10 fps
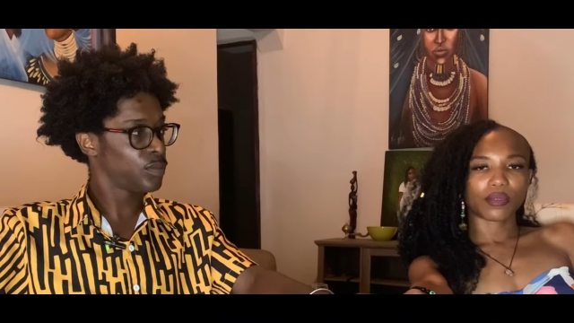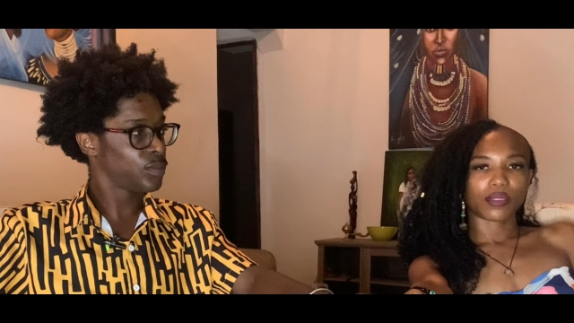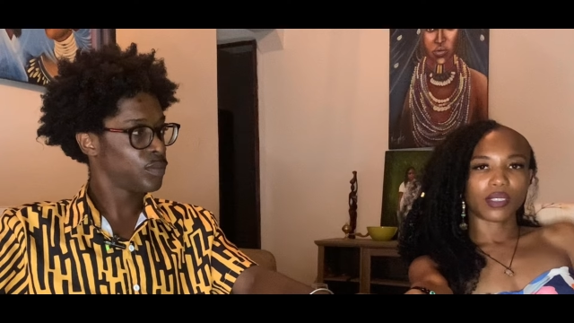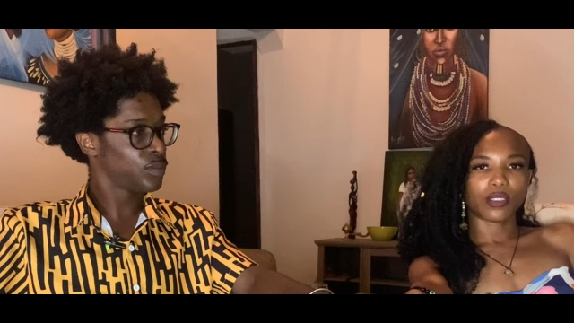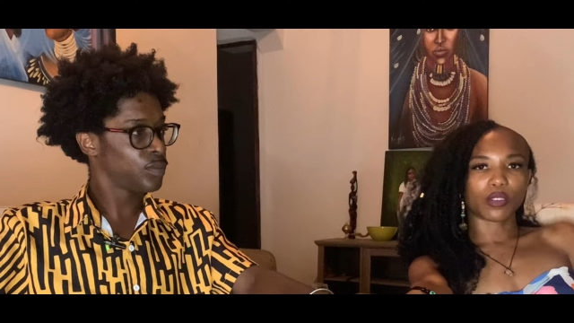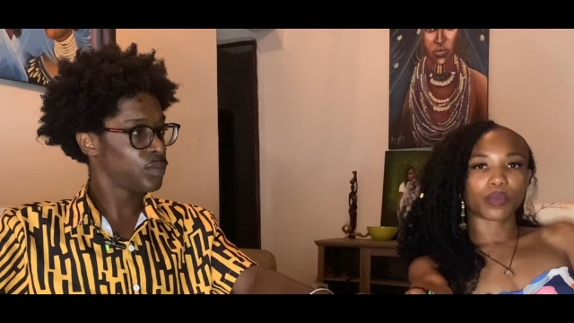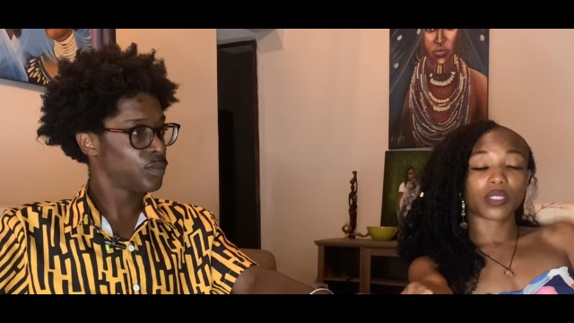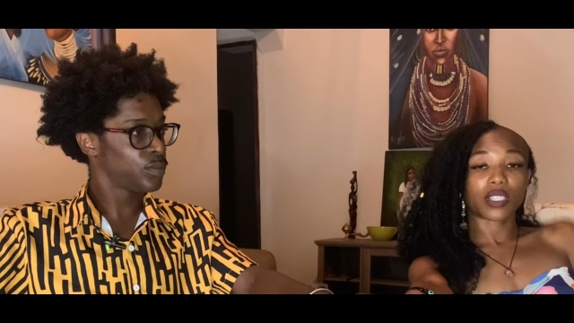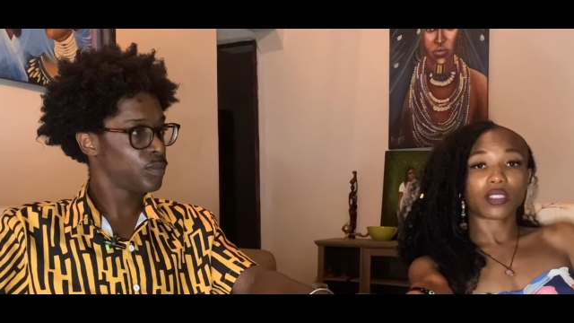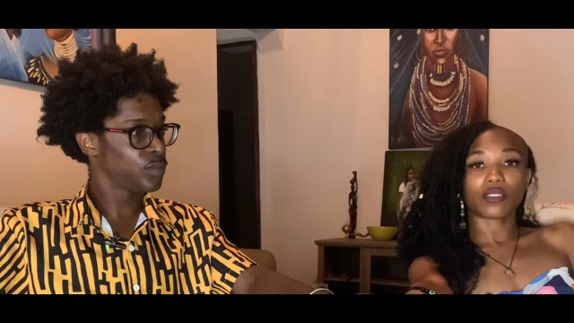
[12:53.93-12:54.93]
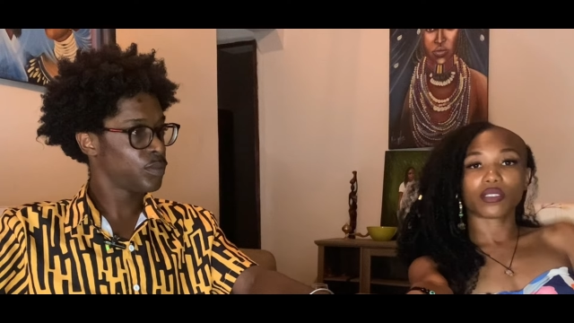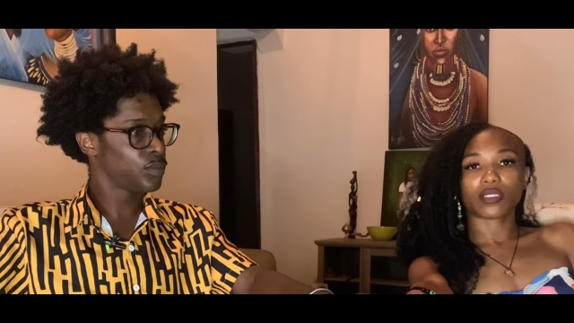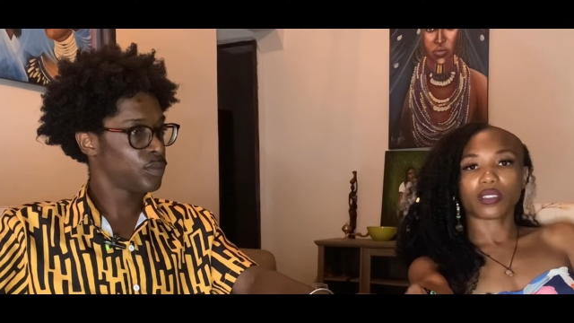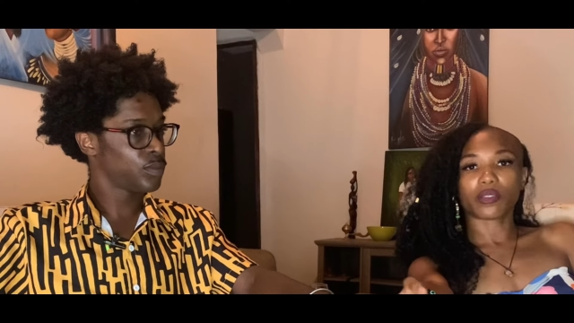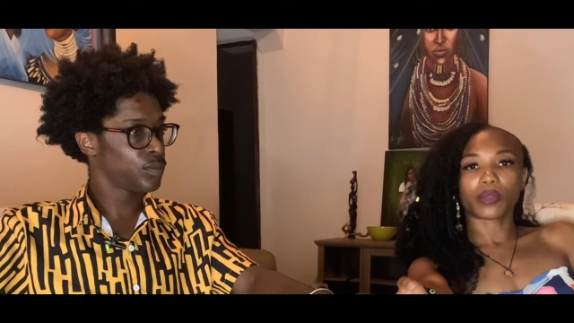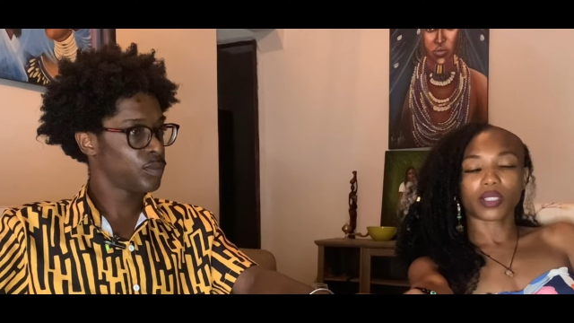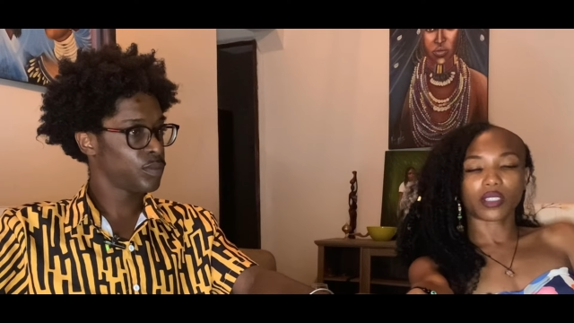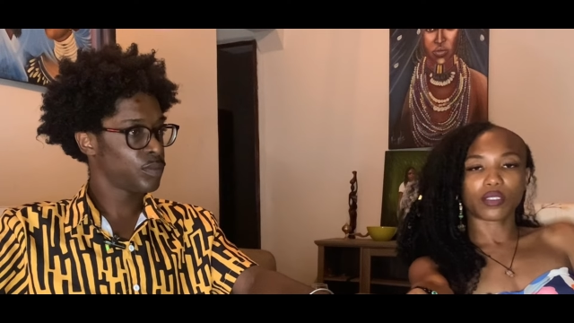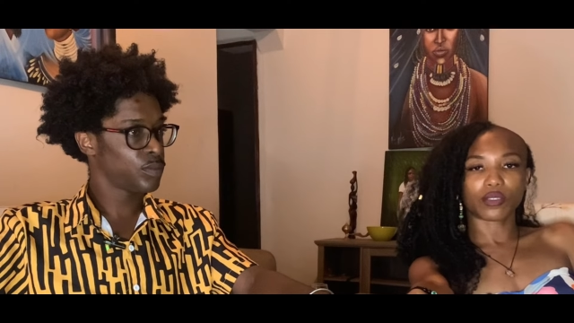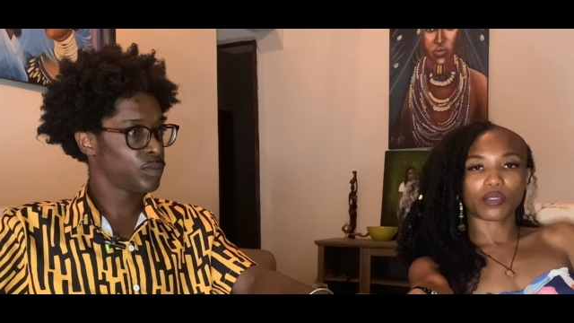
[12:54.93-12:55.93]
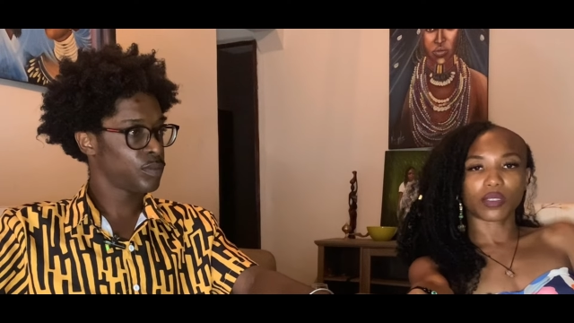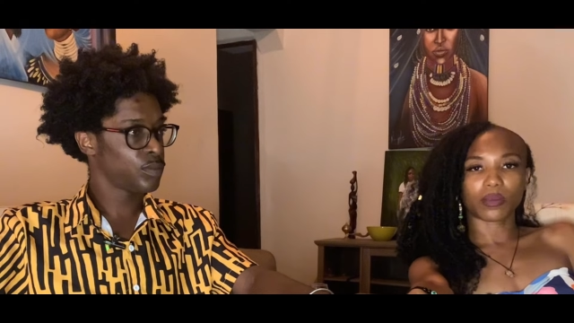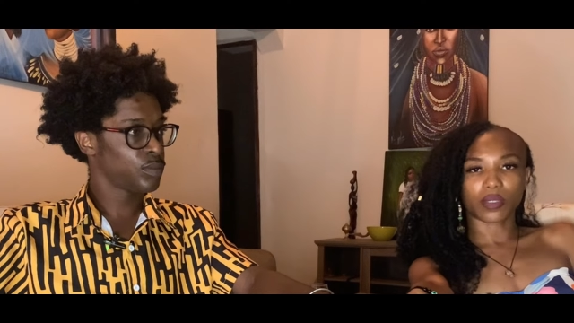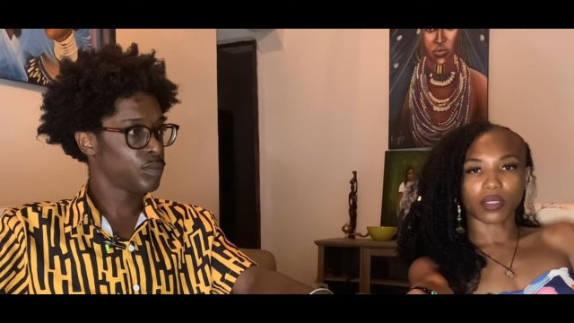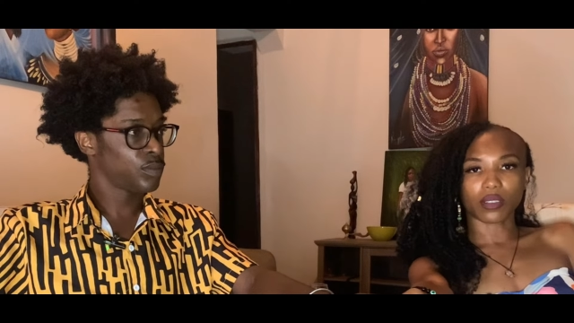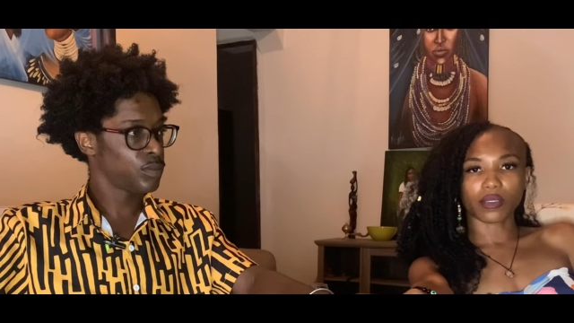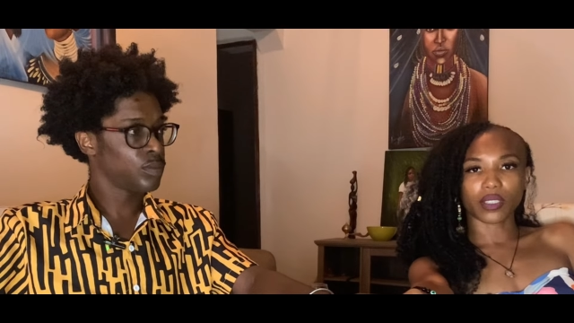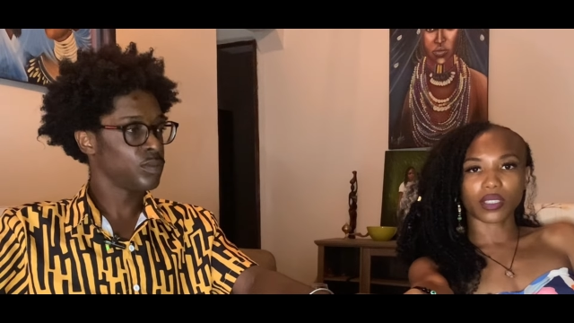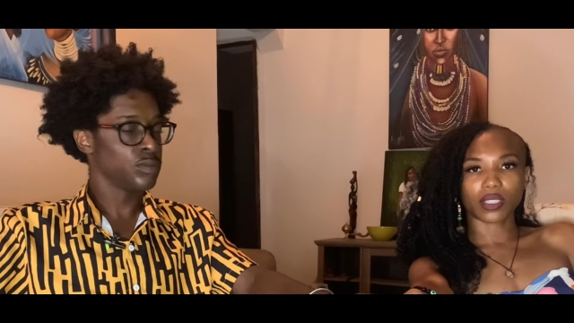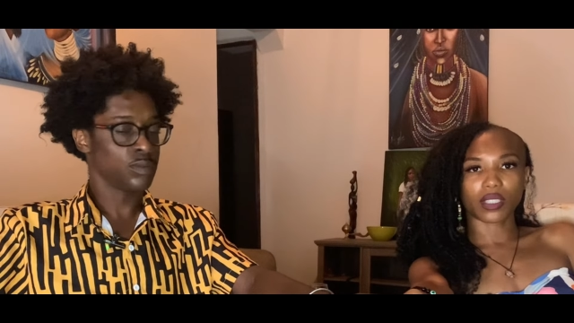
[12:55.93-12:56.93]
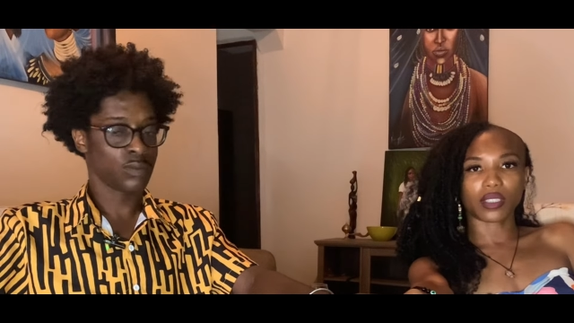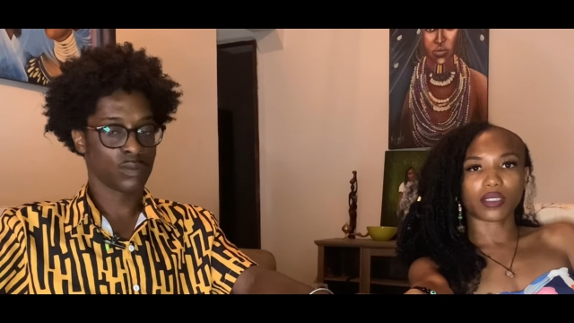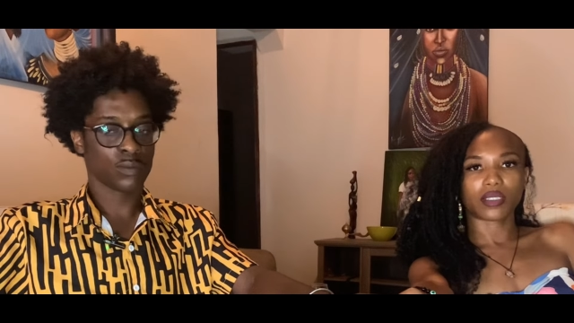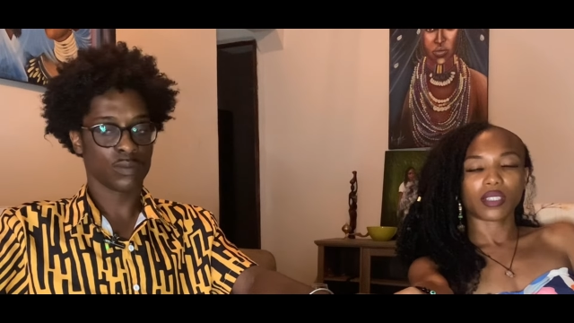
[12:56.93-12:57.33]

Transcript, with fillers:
Speaker 1: you know, protecting yourself, protecting your dreams, and all of these things.